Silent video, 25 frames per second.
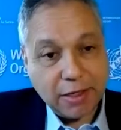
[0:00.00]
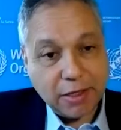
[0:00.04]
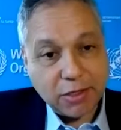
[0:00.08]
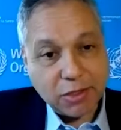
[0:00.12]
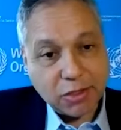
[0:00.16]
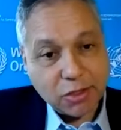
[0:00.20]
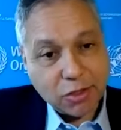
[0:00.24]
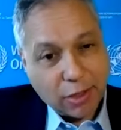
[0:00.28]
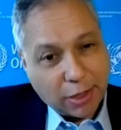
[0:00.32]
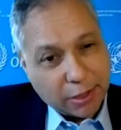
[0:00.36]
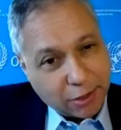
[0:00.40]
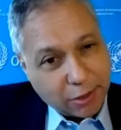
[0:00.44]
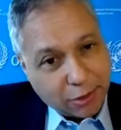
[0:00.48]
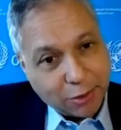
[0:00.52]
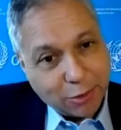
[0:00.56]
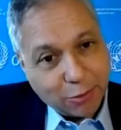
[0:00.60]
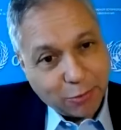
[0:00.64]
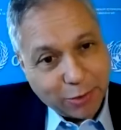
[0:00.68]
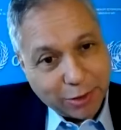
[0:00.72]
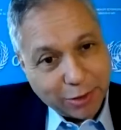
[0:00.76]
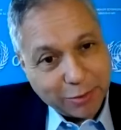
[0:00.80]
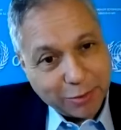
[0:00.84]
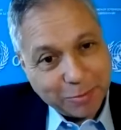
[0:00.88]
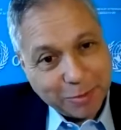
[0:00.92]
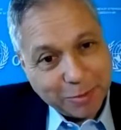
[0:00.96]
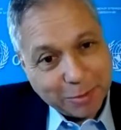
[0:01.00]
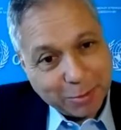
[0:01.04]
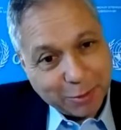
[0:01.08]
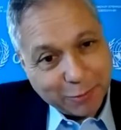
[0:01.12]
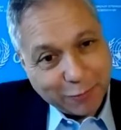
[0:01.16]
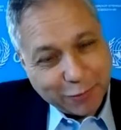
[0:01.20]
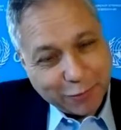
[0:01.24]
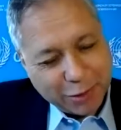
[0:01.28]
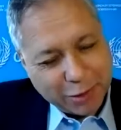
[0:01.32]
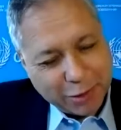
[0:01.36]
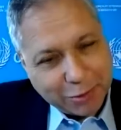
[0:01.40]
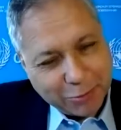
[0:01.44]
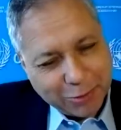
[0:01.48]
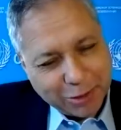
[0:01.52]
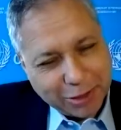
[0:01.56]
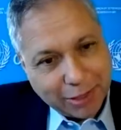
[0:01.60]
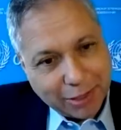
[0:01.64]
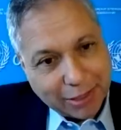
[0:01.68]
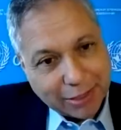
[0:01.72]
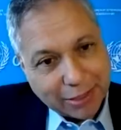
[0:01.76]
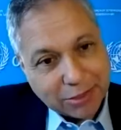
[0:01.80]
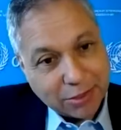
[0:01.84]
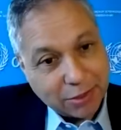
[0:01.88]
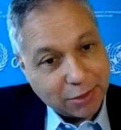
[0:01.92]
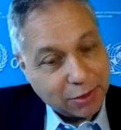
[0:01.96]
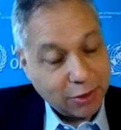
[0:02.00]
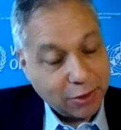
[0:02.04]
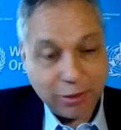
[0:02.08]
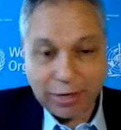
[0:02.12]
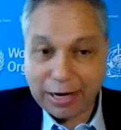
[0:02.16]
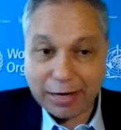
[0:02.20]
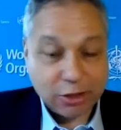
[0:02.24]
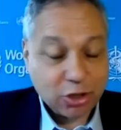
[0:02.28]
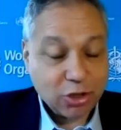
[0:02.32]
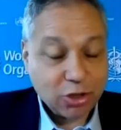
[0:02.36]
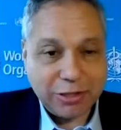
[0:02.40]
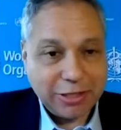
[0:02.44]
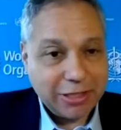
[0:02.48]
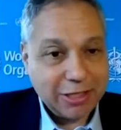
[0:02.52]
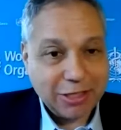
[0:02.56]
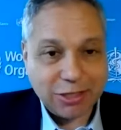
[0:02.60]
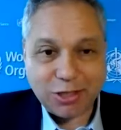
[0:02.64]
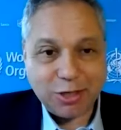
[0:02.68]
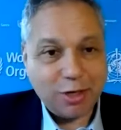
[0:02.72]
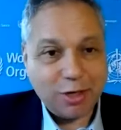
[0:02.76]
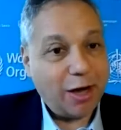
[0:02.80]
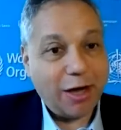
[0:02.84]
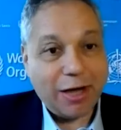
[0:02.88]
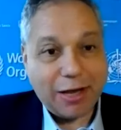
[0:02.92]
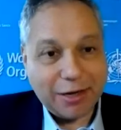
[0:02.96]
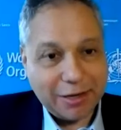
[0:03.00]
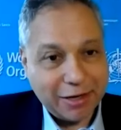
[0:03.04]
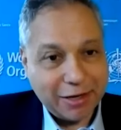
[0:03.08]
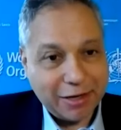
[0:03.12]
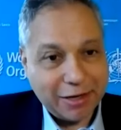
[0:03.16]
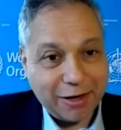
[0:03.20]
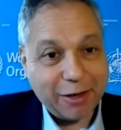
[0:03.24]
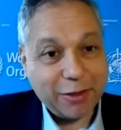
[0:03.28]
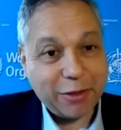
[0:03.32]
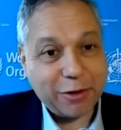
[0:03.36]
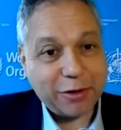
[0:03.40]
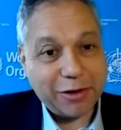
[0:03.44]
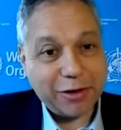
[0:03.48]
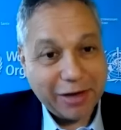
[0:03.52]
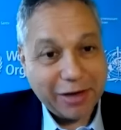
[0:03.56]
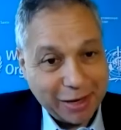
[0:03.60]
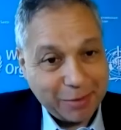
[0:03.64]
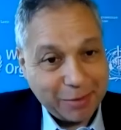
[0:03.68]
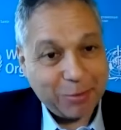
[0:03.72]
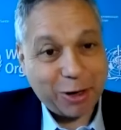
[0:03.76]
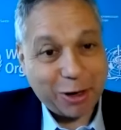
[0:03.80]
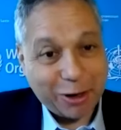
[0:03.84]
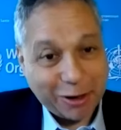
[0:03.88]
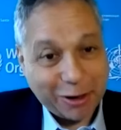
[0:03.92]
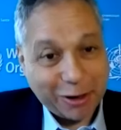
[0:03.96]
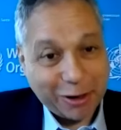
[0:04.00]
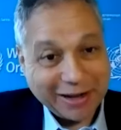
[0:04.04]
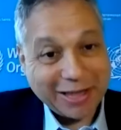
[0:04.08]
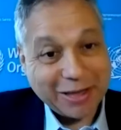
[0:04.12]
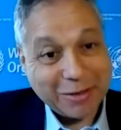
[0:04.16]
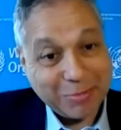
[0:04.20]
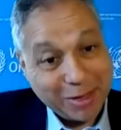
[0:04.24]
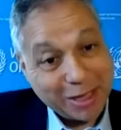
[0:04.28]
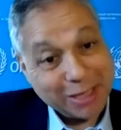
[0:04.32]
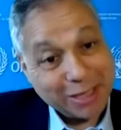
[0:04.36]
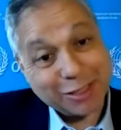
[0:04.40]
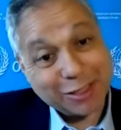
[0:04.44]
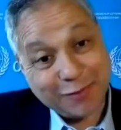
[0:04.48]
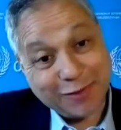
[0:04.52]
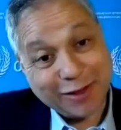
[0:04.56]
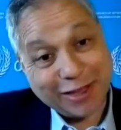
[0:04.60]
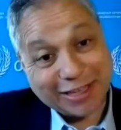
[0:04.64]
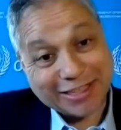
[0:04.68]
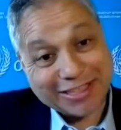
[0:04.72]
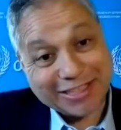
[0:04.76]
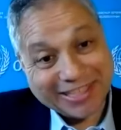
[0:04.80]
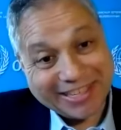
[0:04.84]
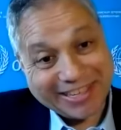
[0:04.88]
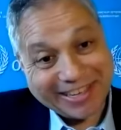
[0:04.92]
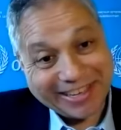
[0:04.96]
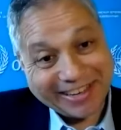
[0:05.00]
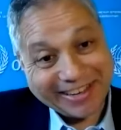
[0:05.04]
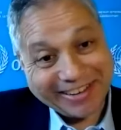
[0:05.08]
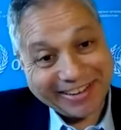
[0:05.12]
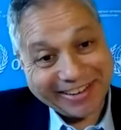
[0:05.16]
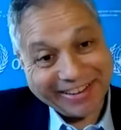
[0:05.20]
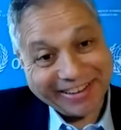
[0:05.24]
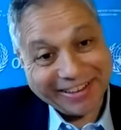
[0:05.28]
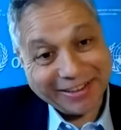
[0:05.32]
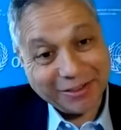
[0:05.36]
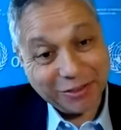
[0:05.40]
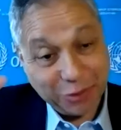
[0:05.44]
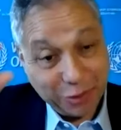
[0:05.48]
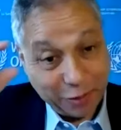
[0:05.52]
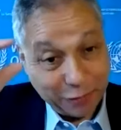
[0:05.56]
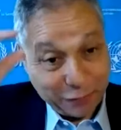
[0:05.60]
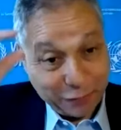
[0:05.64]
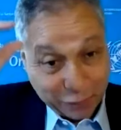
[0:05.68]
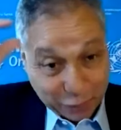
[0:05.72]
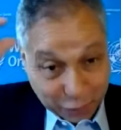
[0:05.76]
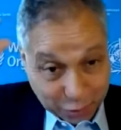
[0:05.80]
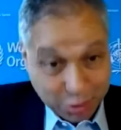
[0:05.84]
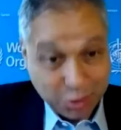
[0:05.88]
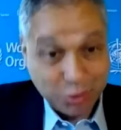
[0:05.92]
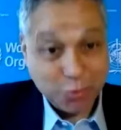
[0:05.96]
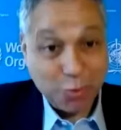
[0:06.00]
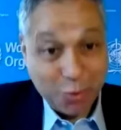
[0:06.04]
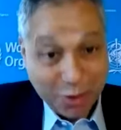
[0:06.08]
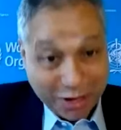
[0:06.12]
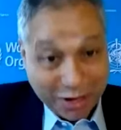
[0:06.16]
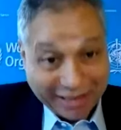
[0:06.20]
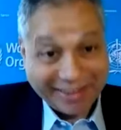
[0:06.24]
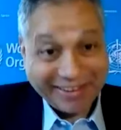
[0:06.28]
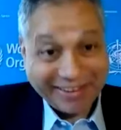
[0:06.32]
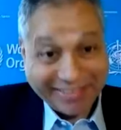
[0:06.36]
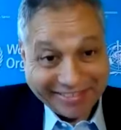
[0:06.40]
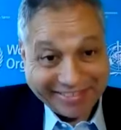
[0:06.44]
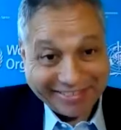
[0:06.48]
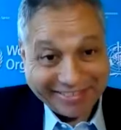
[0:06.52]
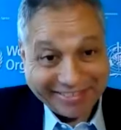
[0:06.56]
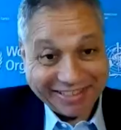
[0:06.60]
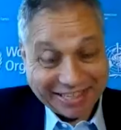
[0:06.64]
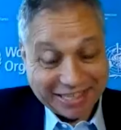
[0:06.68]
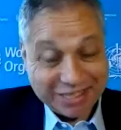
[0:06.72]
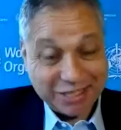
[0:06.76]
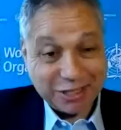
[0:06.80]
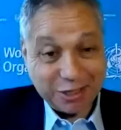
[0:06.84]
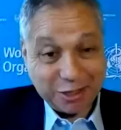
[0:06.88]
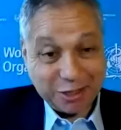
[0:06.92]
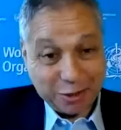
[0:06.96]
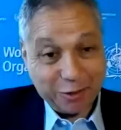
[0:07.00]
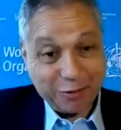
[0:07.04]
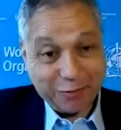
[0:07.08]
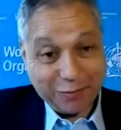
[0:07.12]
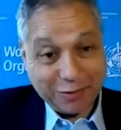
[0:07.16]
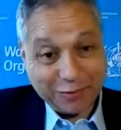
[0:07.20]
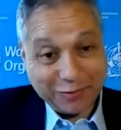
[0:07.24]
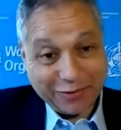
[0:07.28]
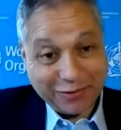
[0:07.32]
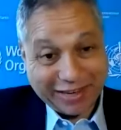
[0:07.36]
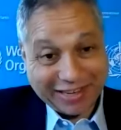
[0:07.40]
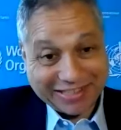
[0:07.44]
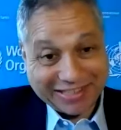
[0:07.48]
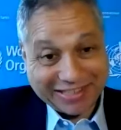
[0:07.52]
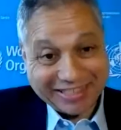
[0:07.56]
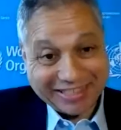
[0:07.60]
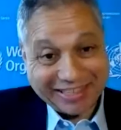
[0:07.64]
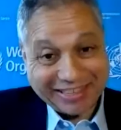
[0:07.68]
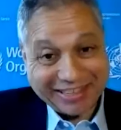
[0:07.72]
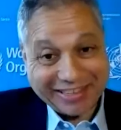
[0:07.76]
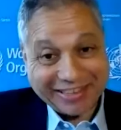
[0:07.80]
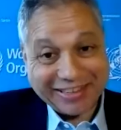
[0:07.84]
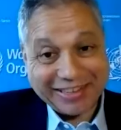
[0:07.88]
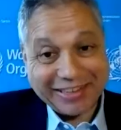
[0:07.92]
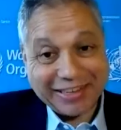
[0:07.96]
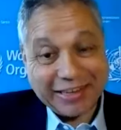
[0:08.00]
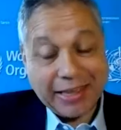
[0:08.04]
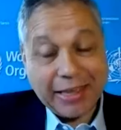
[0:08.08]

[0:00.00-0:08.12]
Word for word: So I don't know whether people fully realize that there actually is not another mRNA-based vaccine. The first one is the COVID vaccine.